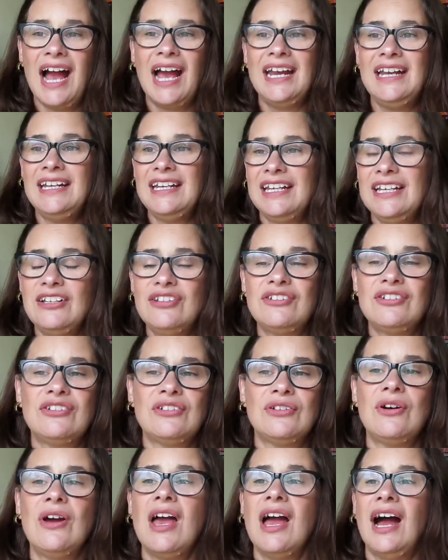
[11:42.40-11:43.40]
I need
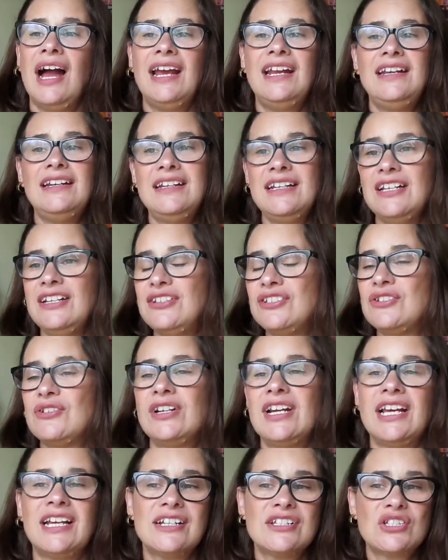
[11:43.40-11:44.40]
to, I need to,
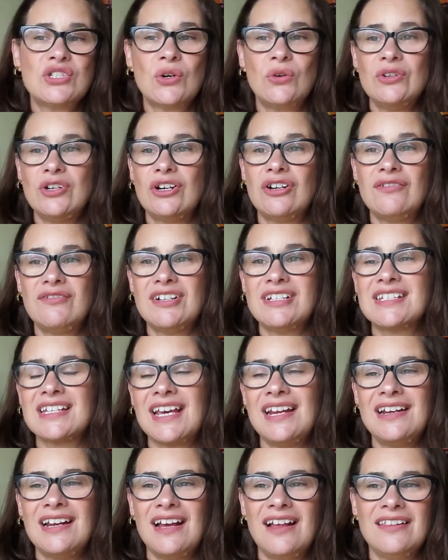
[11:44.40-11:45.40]
and I get so nervous.
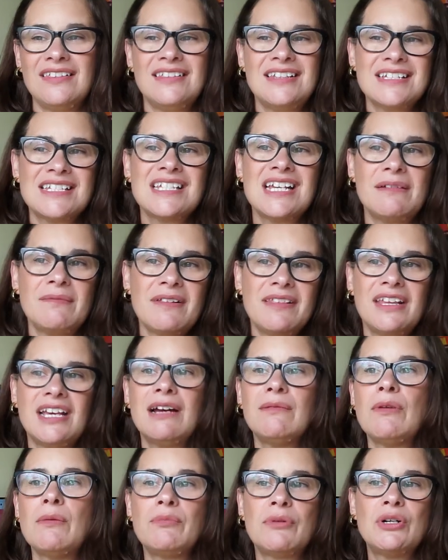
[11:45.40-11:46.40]
And at this time I
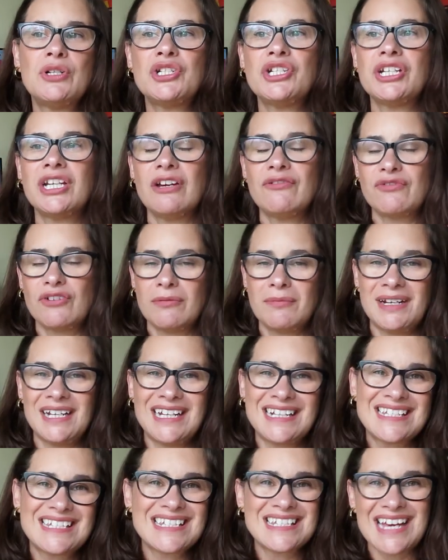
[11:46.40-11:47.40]
think I'm approaching it from an
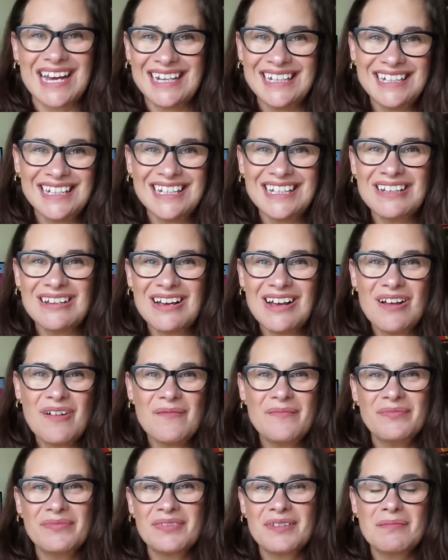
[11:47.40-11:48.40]
exciting
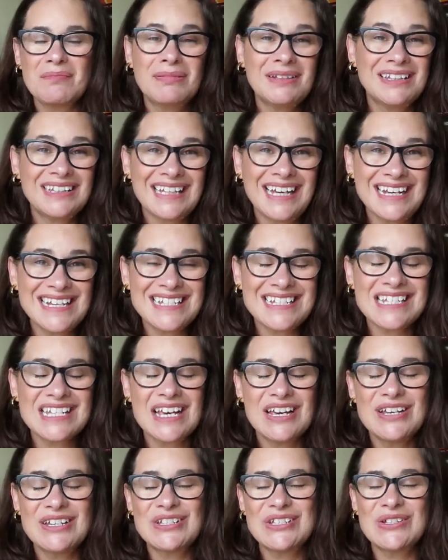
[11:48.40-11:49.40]
place.
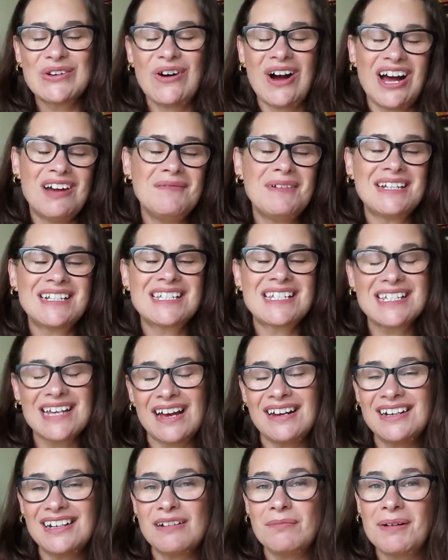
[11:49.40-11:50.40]
So I'm
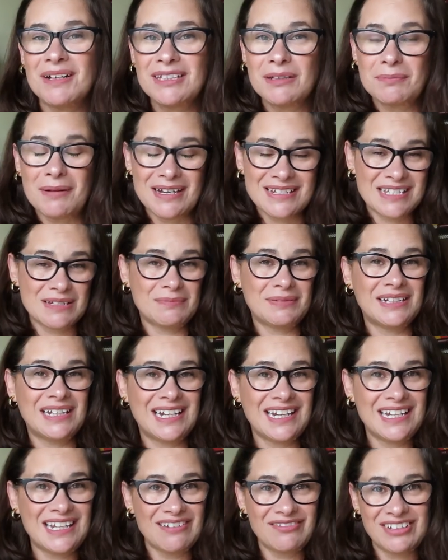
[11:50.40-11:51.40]
excited about the
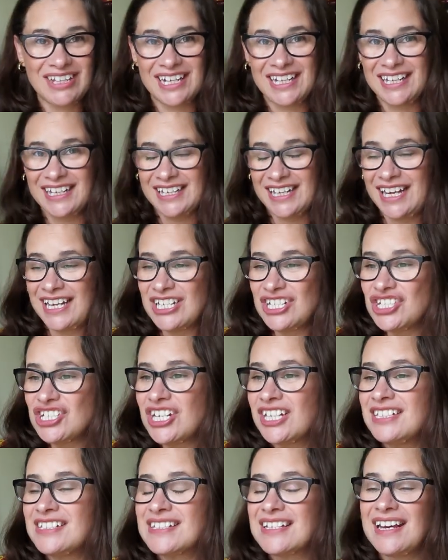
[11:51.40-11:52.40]
possibility of getting an
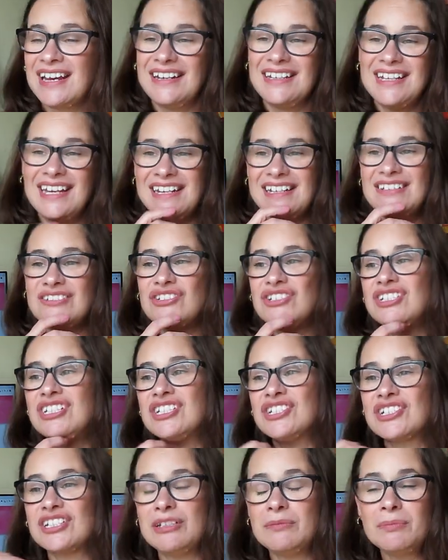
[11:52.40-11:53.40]
agent and getting
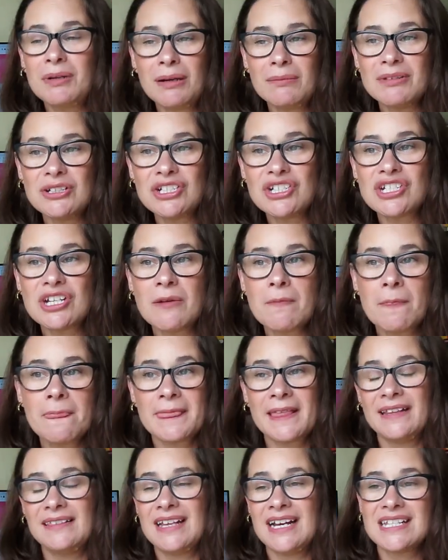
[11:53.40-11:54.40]
traditionally published,
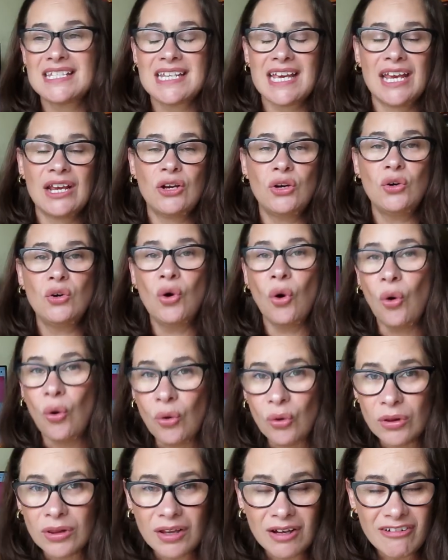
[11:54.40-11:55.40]
and that's a
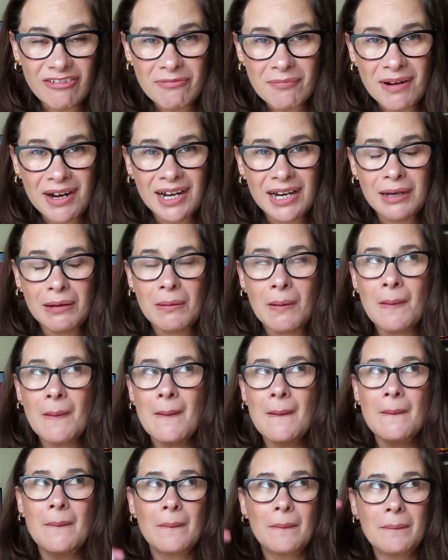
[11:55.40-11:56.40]
goal of mine,
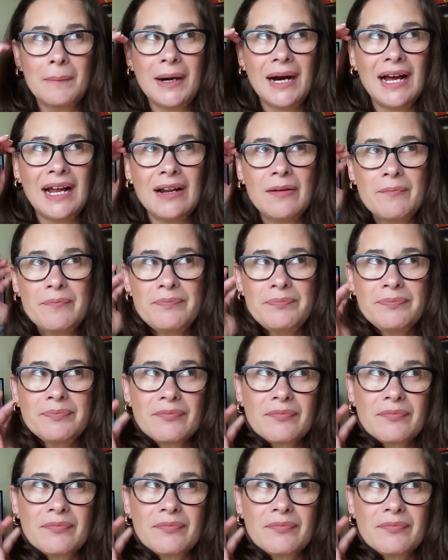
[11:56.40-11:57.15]
but